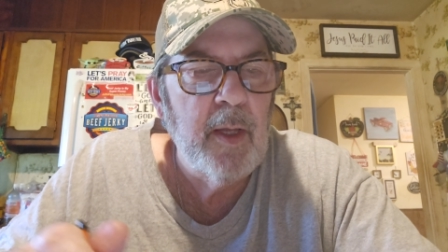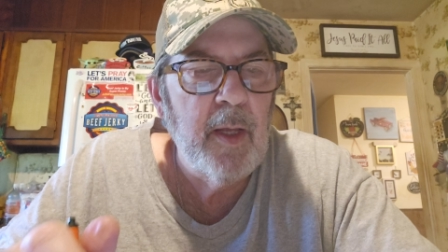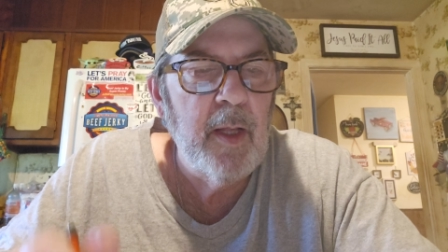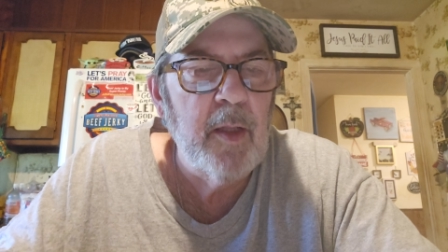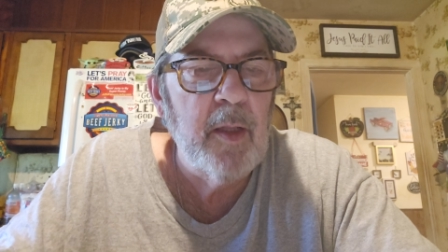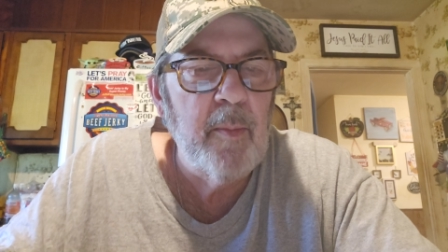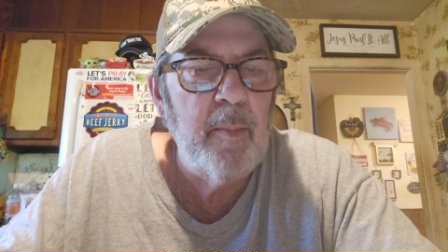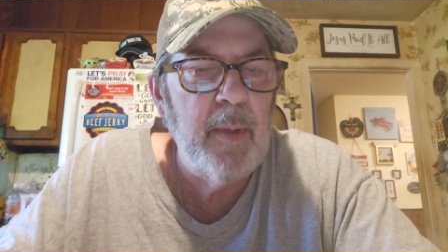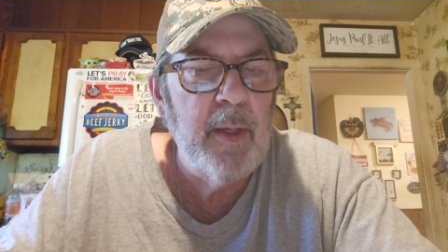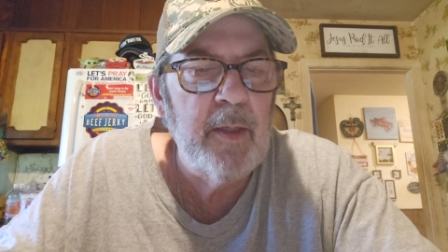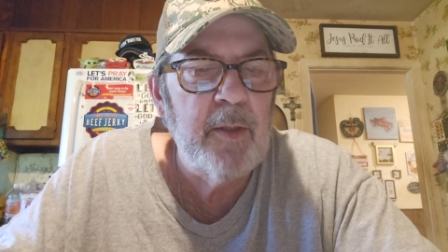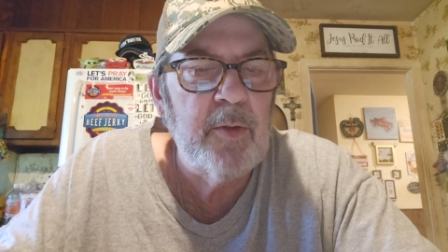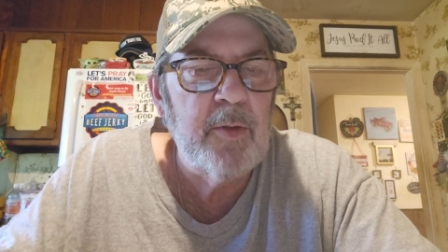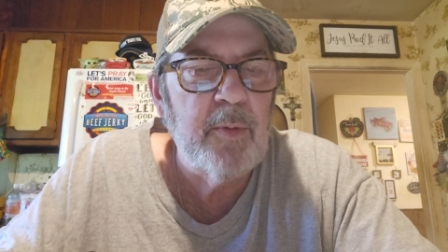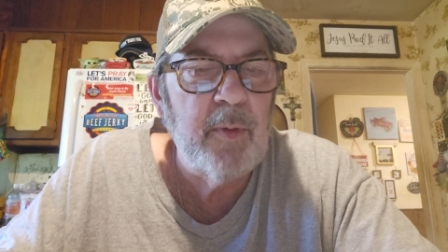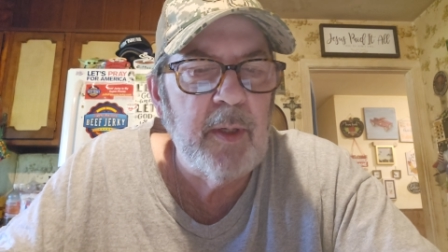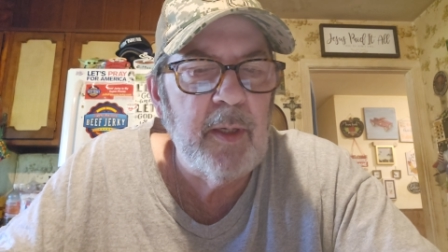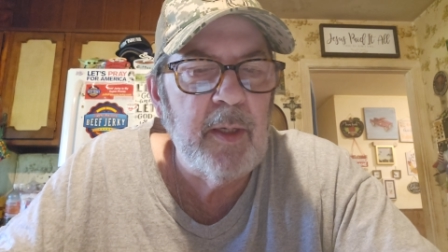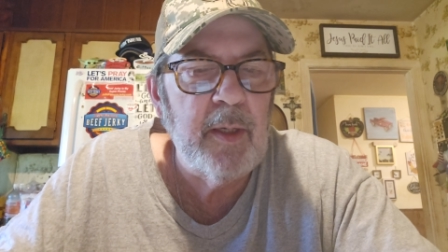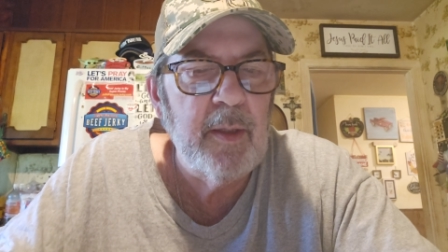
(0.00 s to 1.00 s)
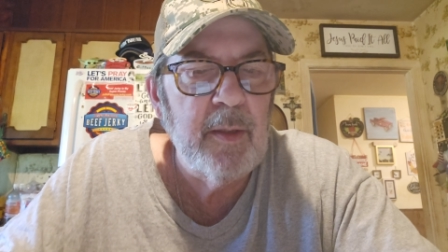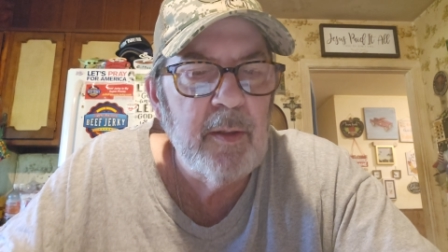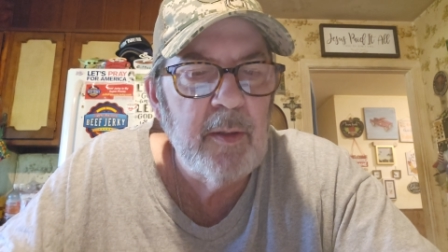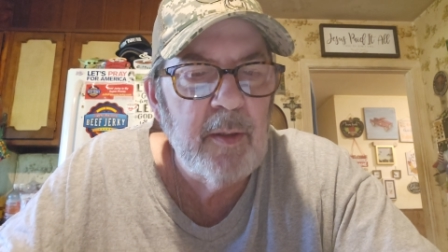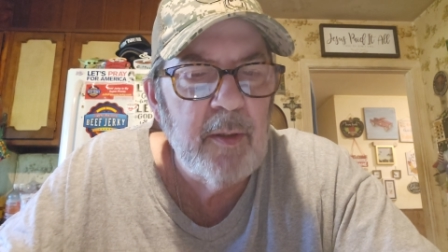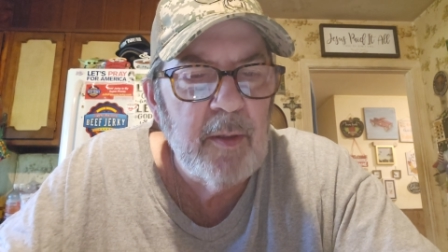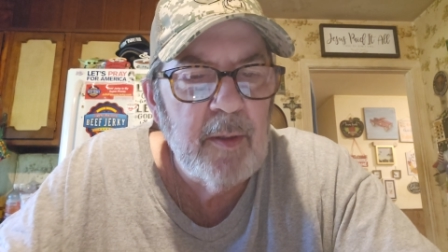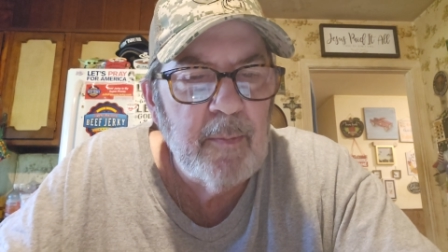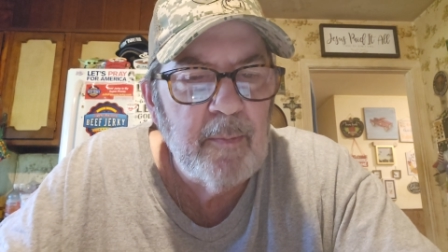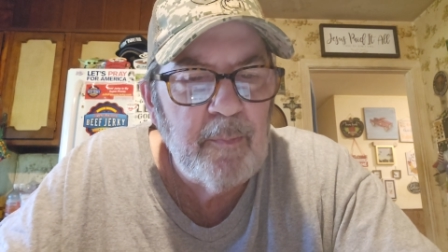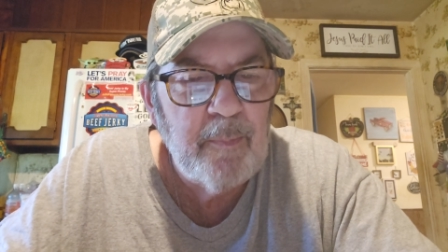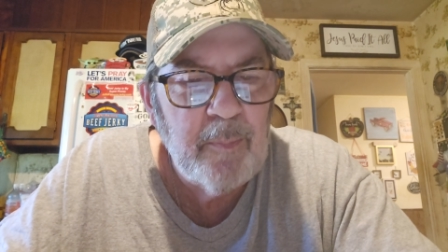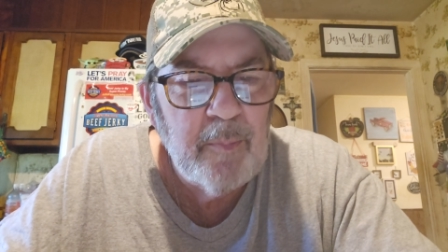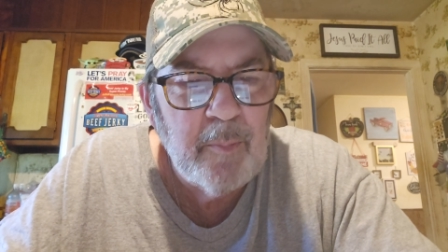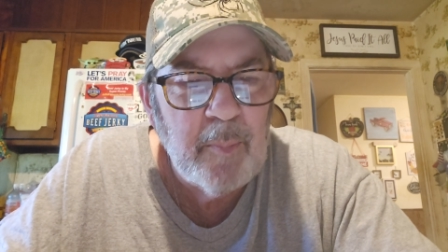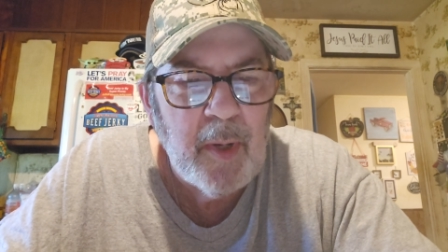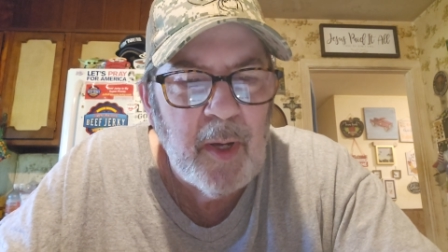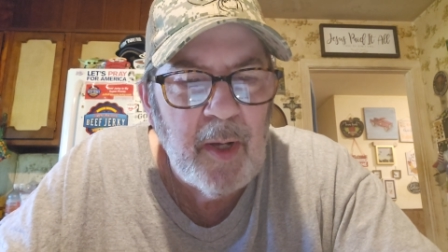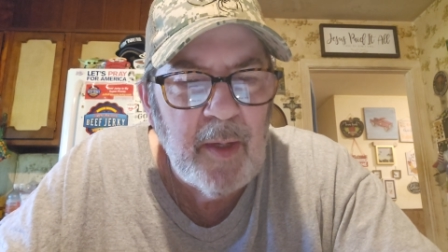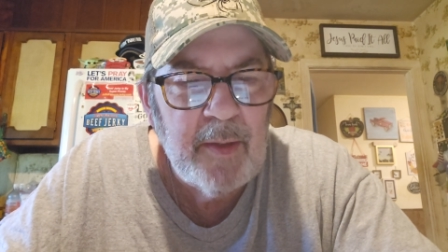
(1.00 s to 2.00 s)
Elementary,
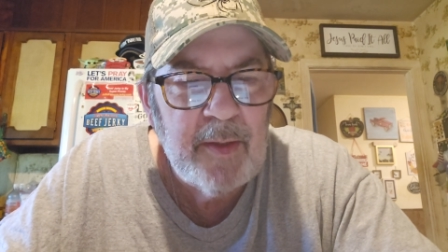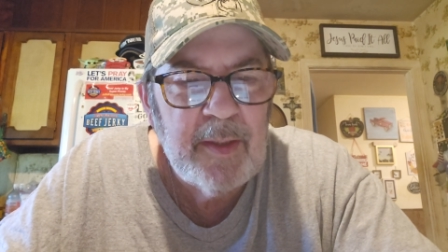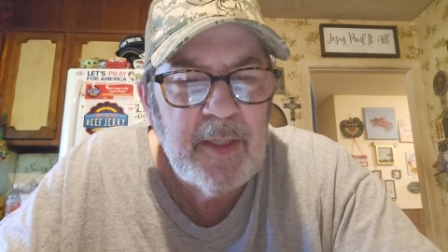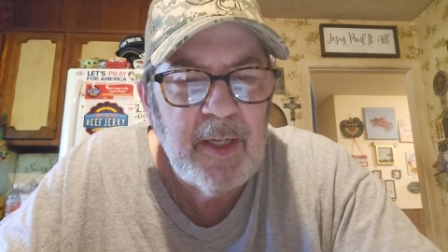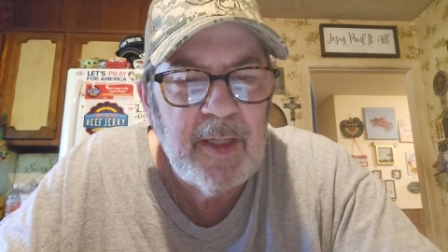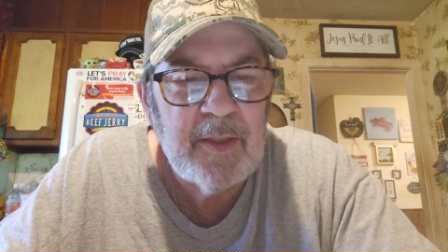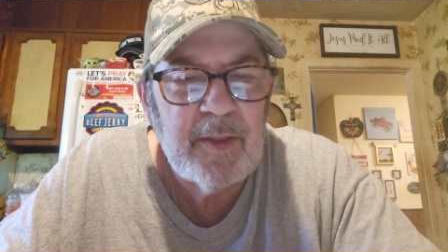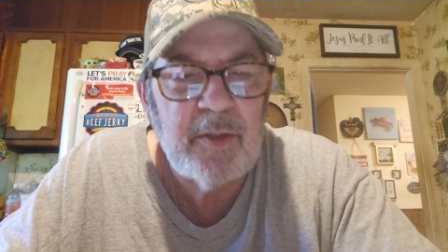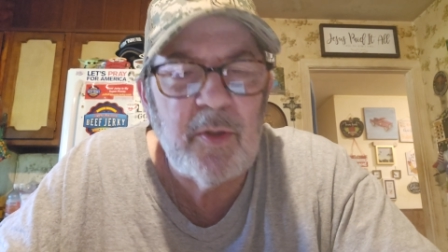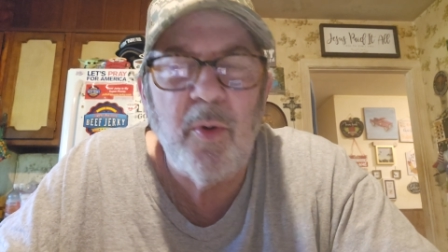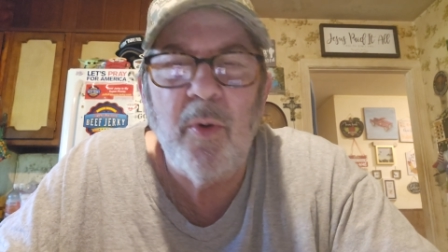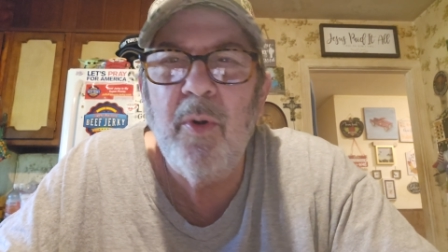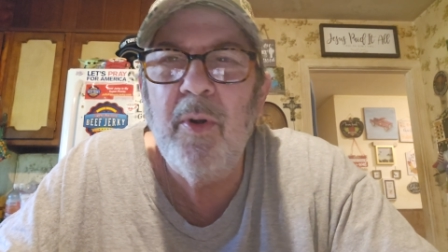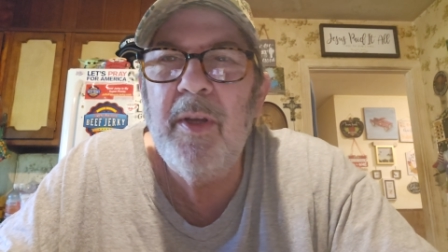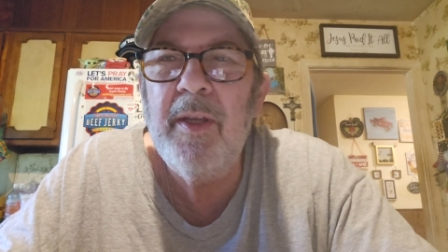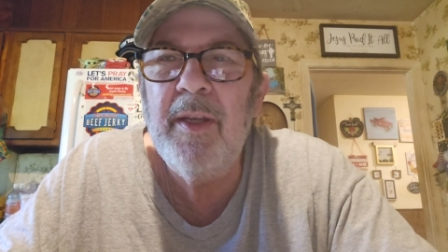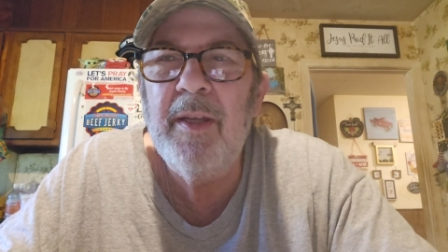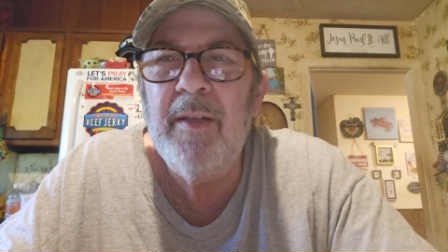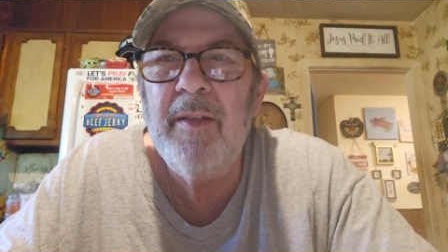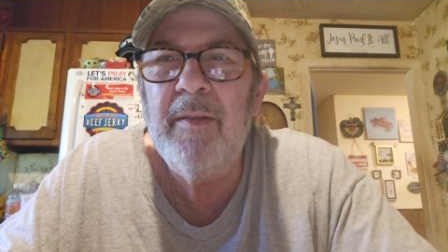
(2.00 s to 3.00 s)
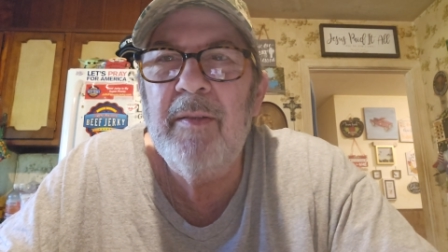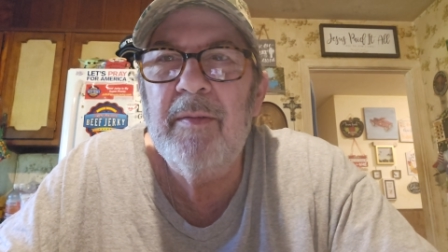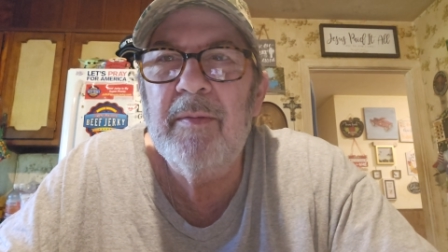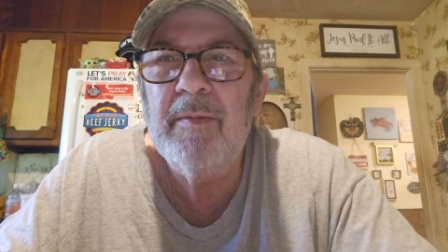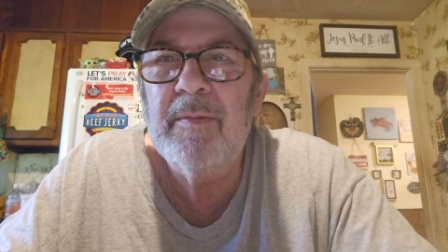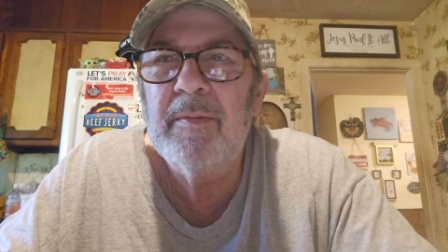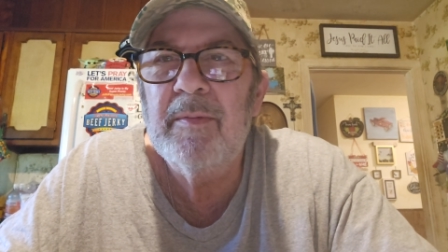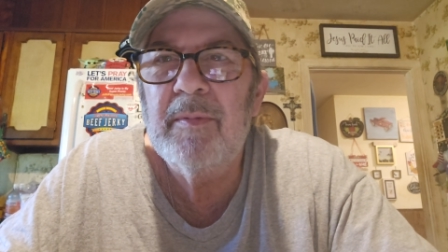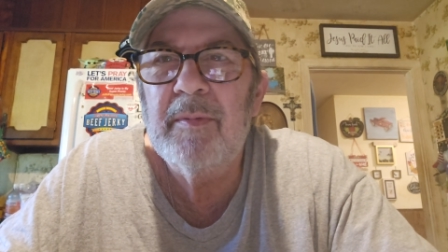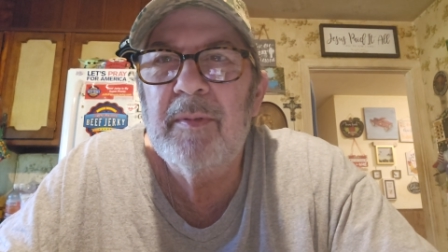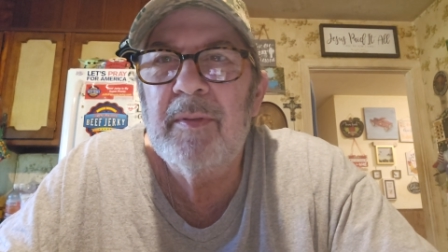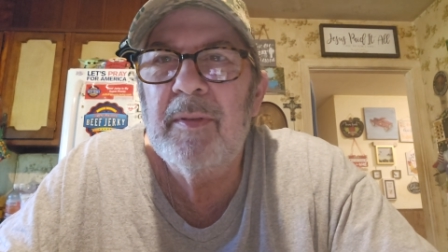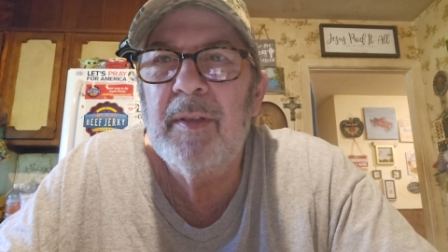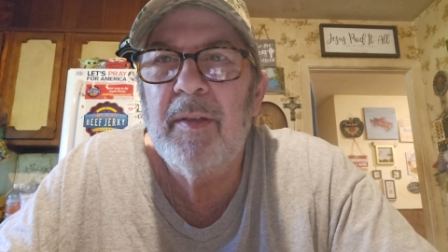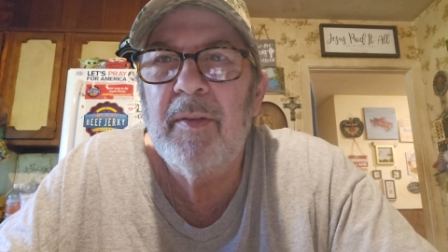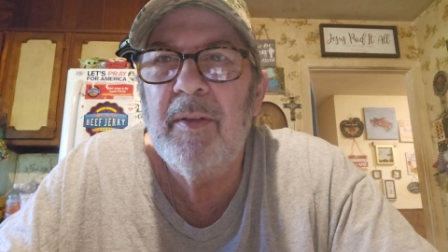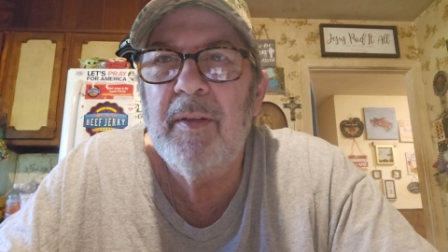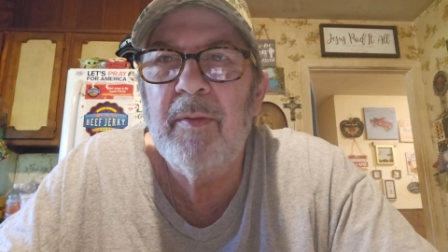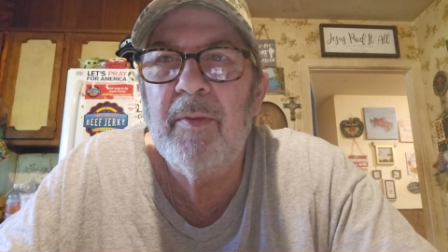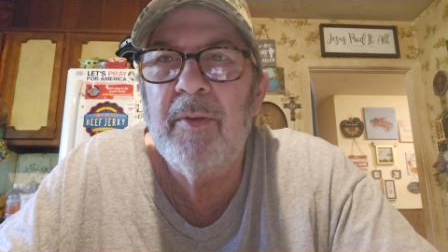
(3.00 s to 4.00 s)
Montessorian,
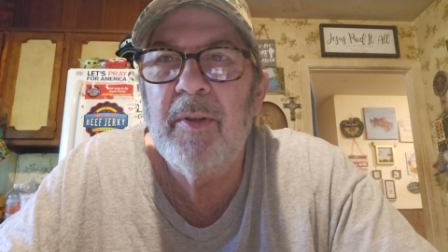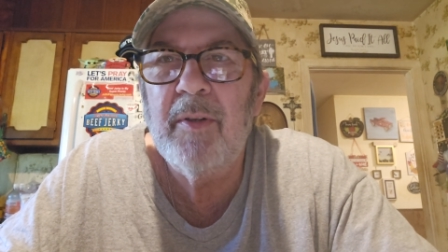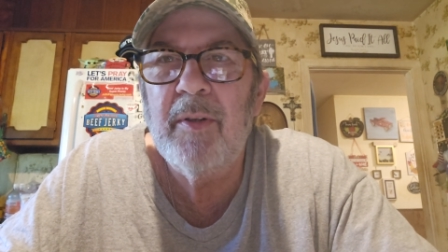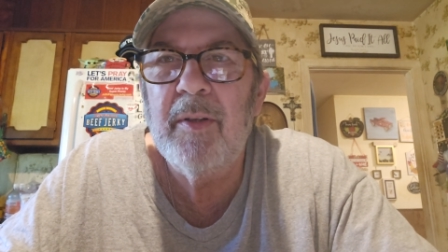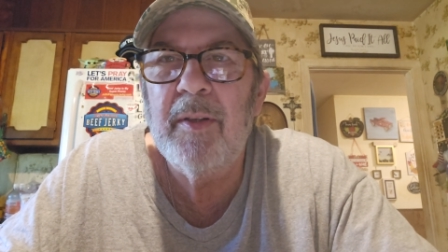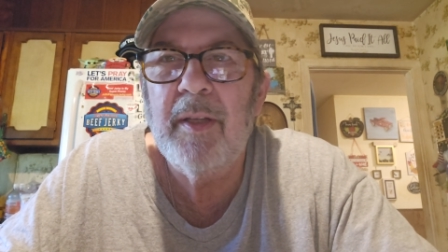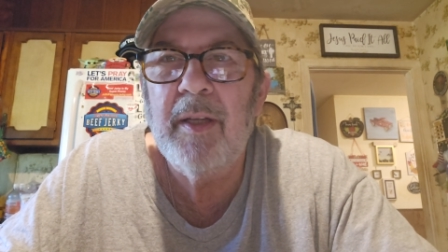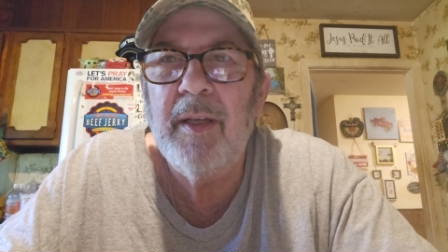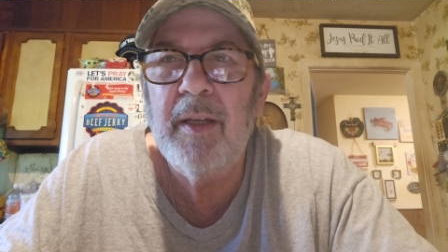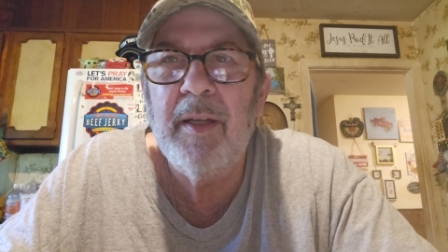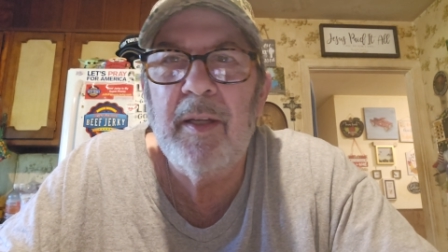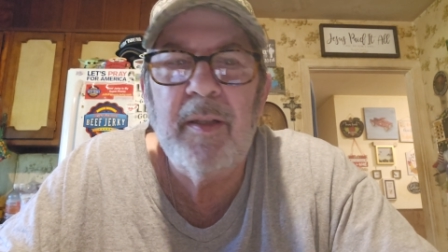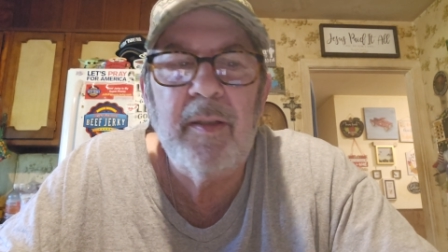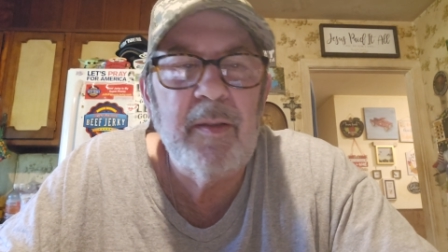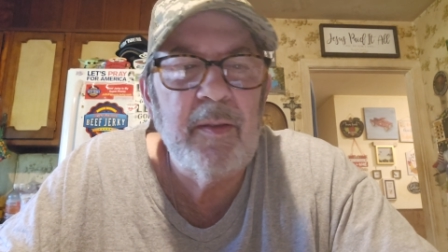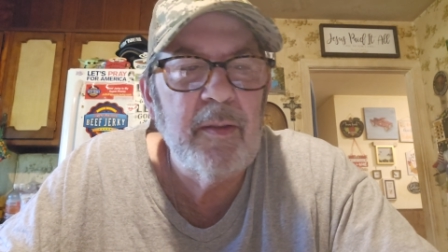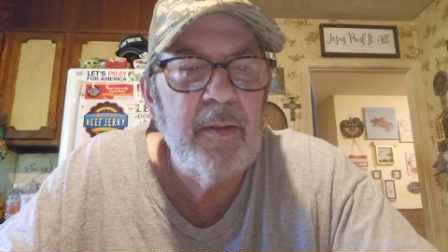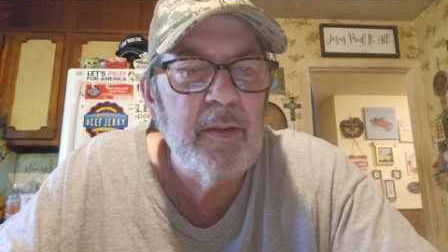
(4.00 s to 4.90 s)
I've never heard of that.